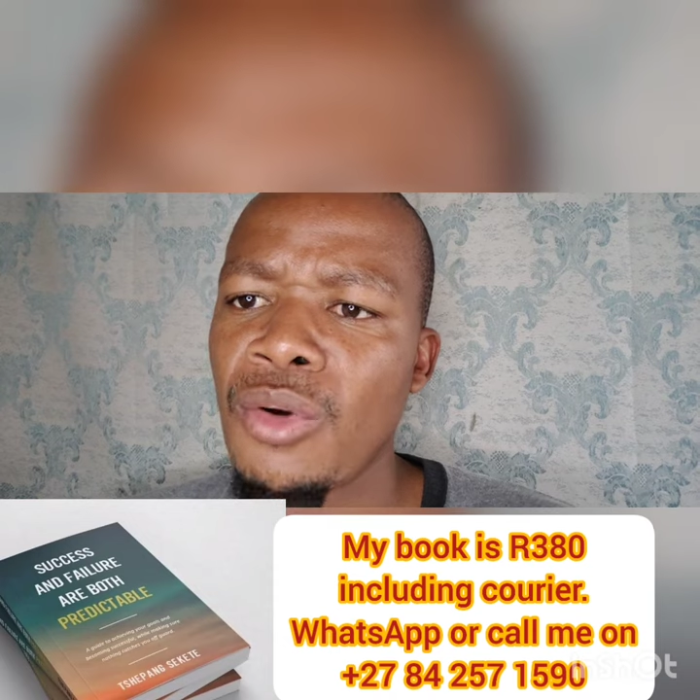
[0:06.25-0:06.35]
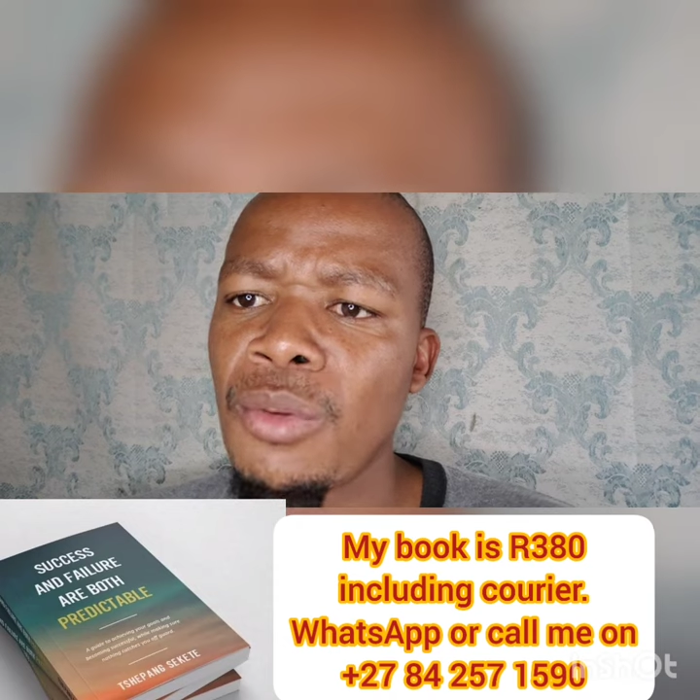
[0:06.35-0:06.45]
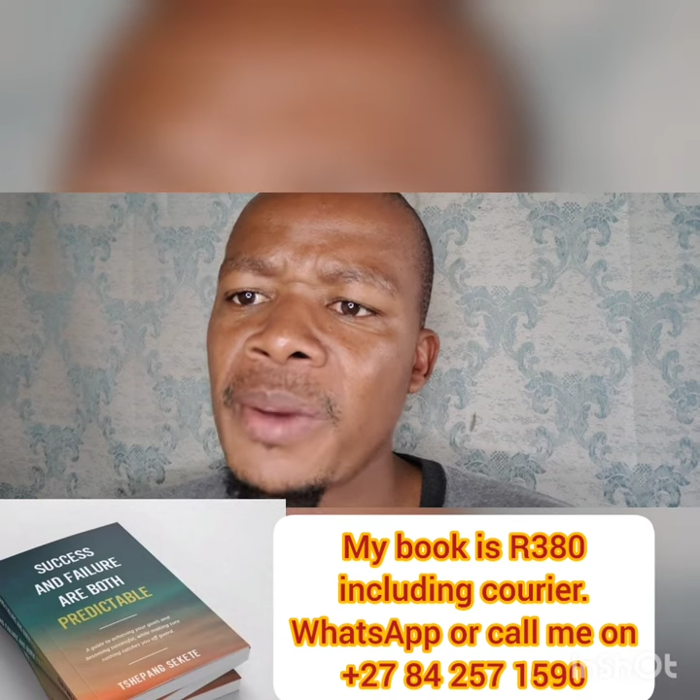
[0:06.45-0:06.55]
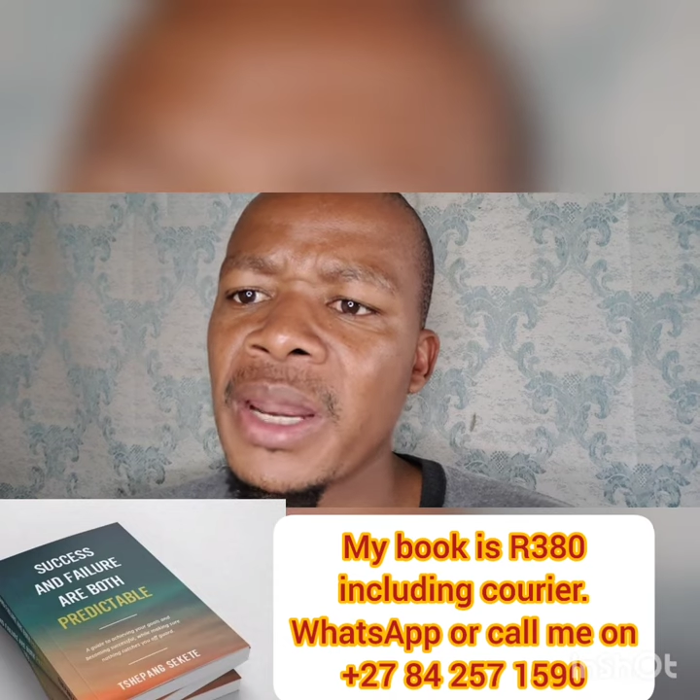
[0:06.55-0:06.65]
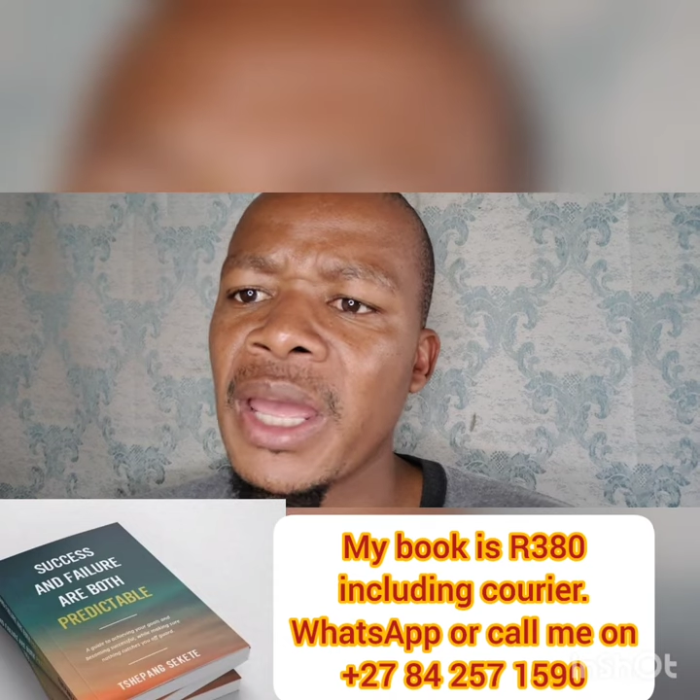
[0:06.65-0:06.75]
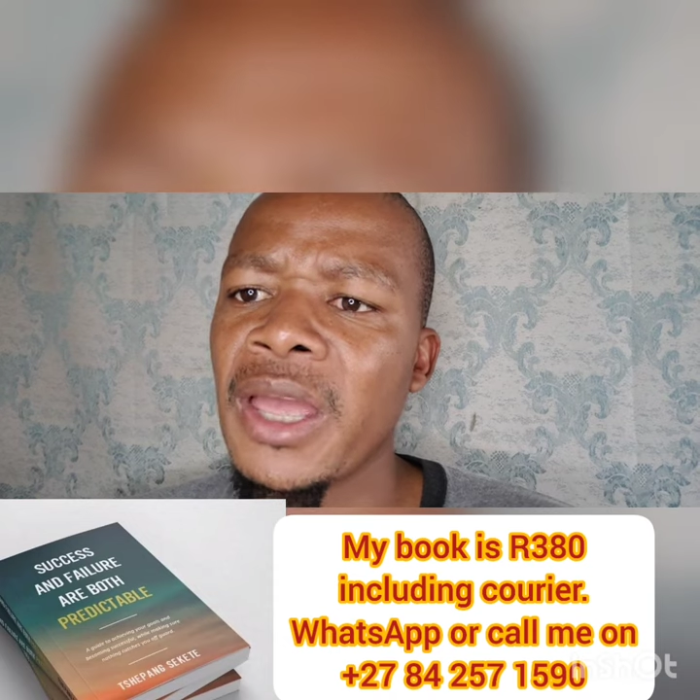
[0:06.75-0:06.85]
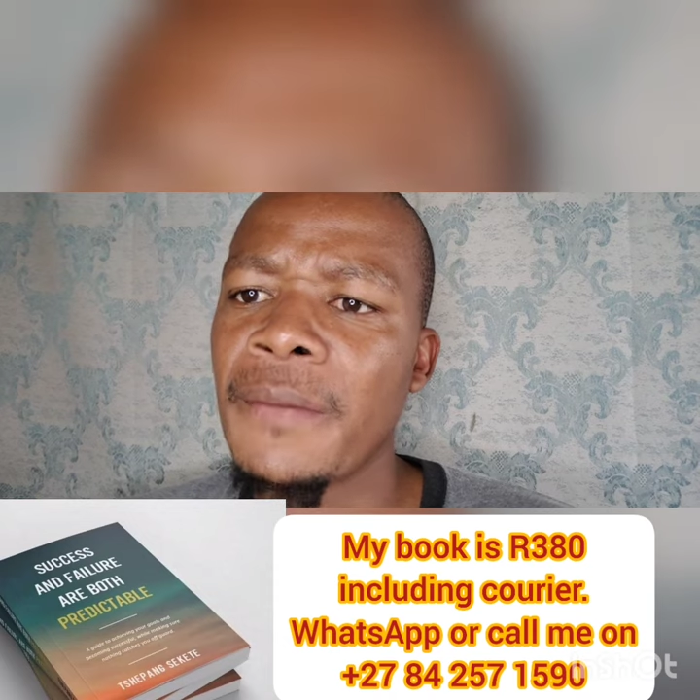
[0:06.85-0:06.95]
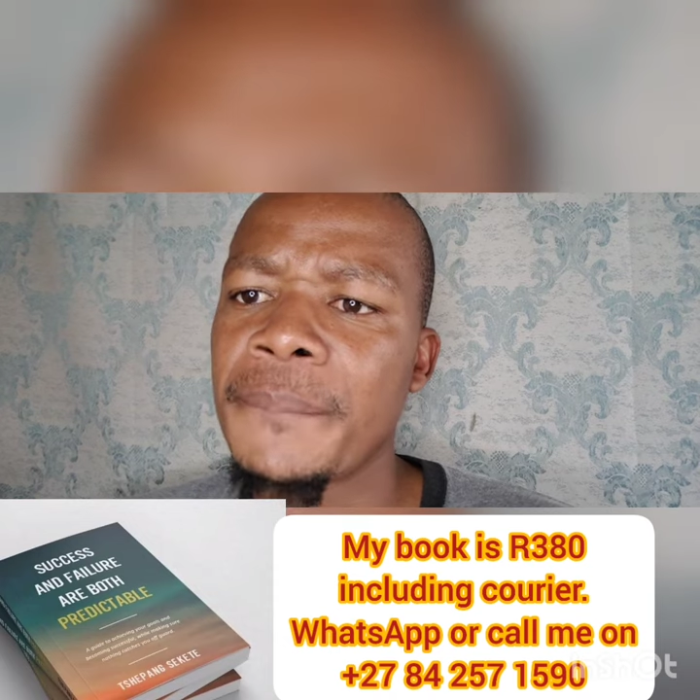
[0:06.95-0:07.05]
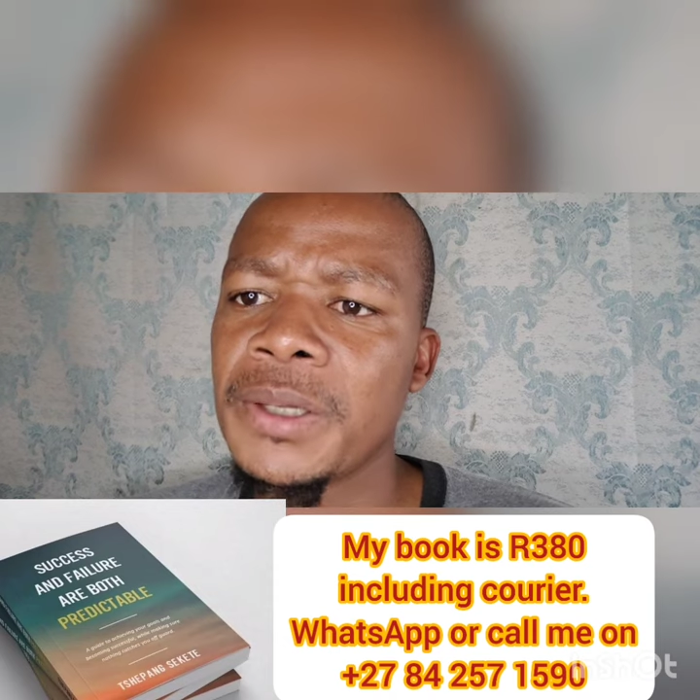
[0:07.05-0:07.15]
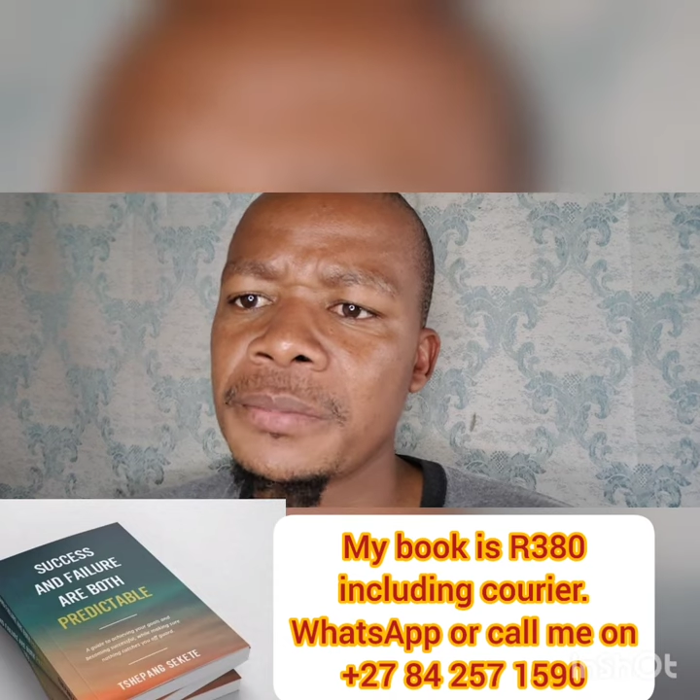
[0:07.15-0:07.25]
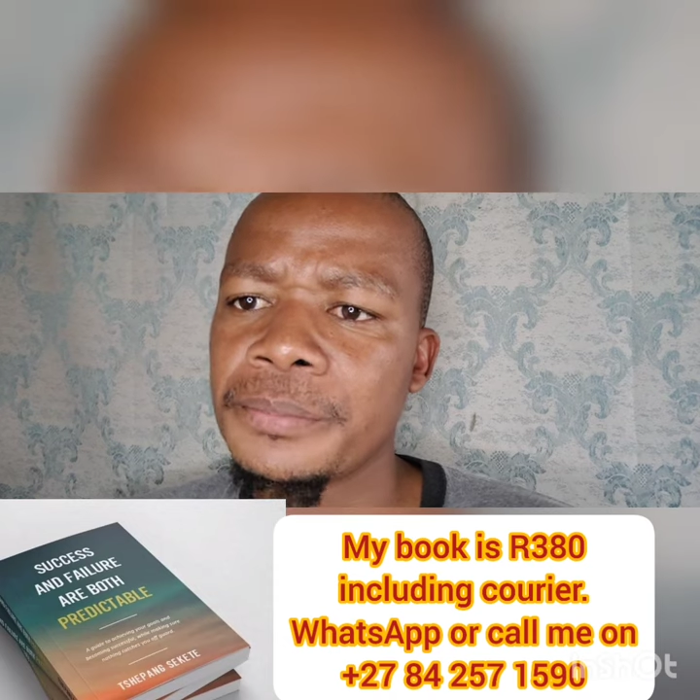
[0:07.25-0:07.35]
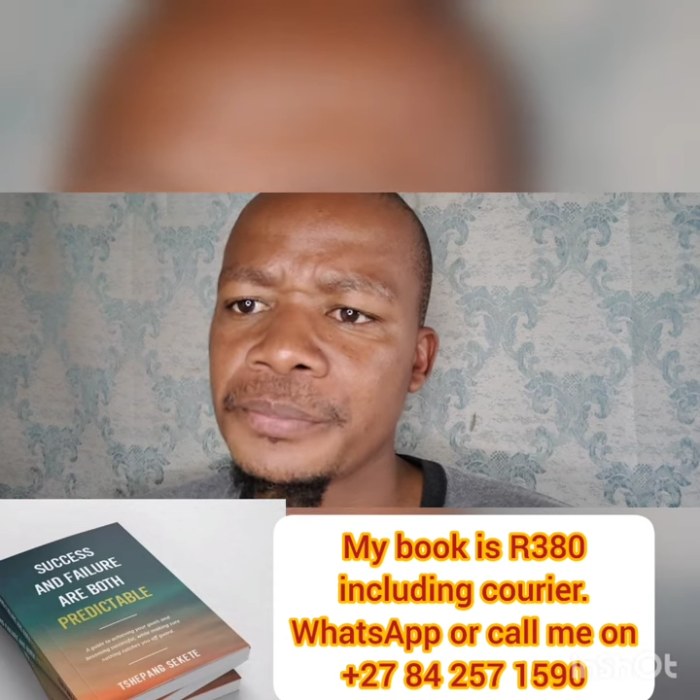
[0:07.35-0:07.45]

a woman happy.